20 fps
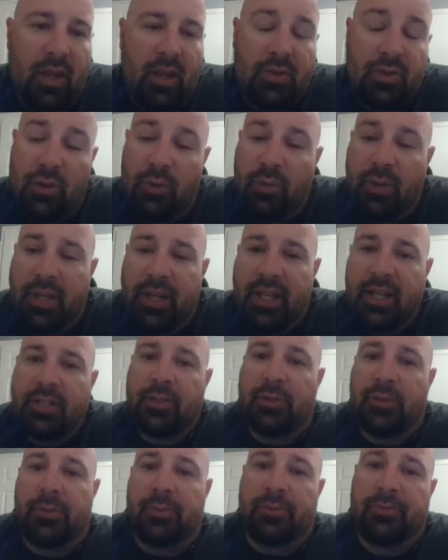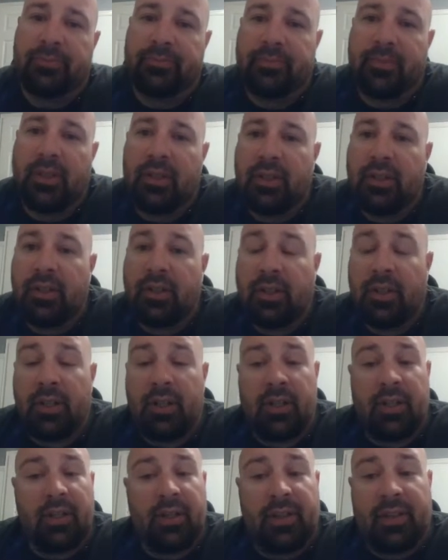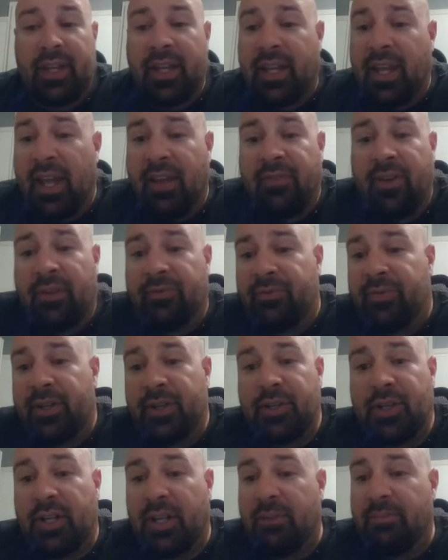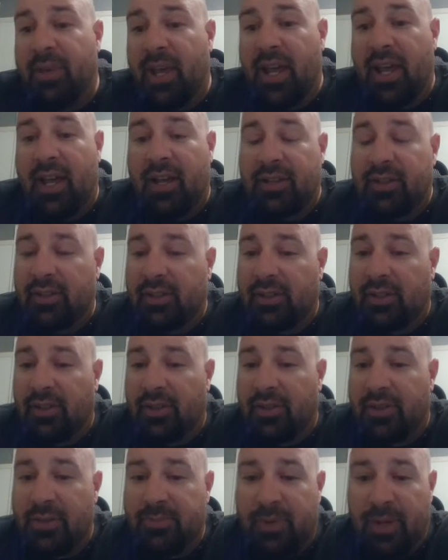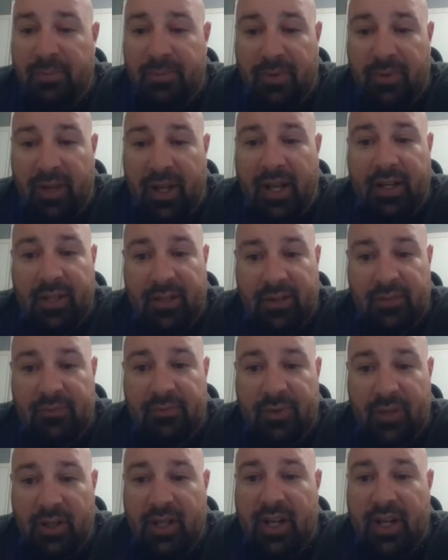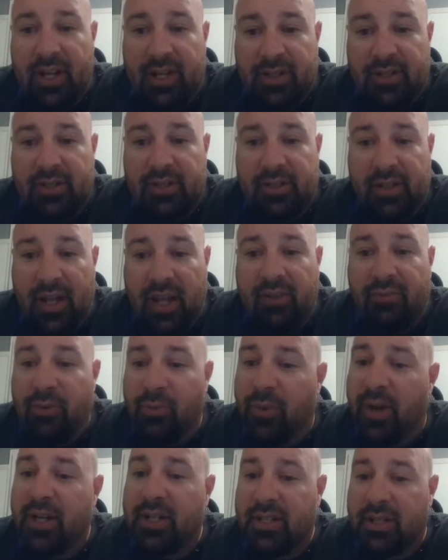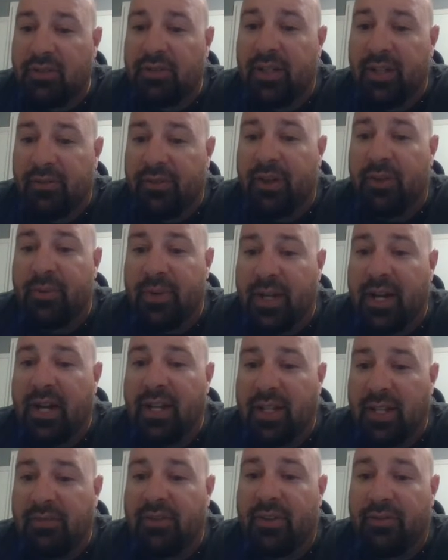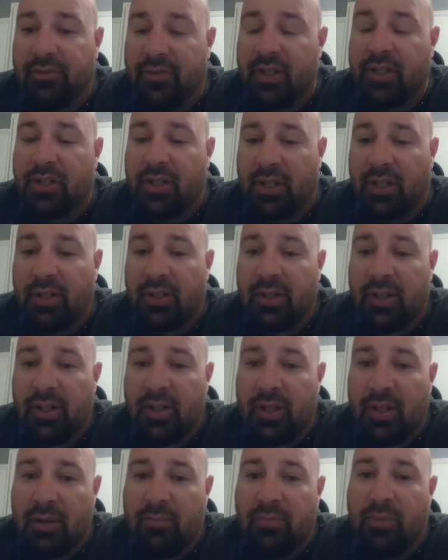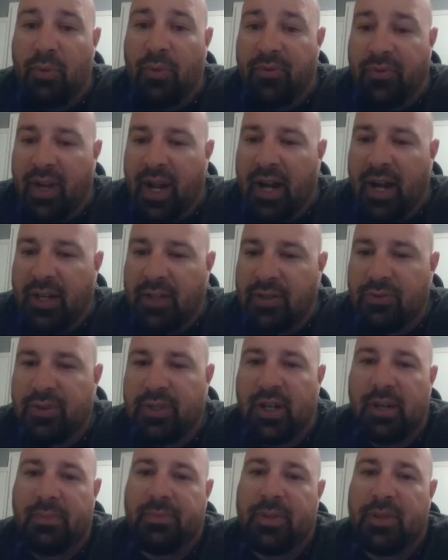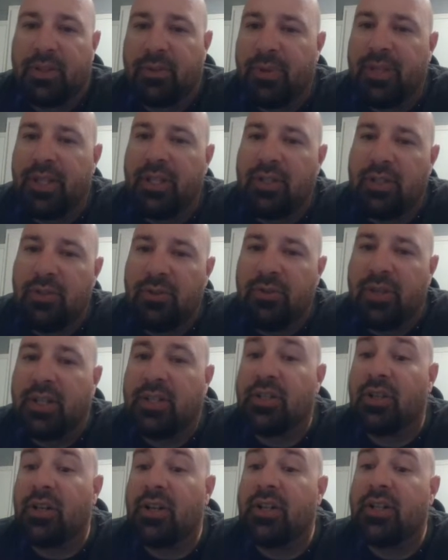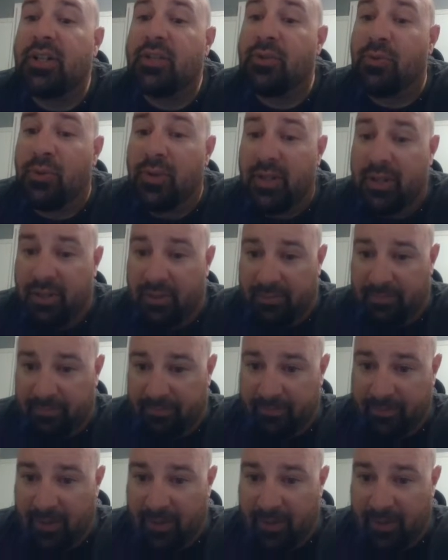So what did they do? They gave up fishing in mass. You know, these people had to realize, hey, if we want to still live here, we got to give up fishing, but we've got to do something. So what they do, they turned to tourism.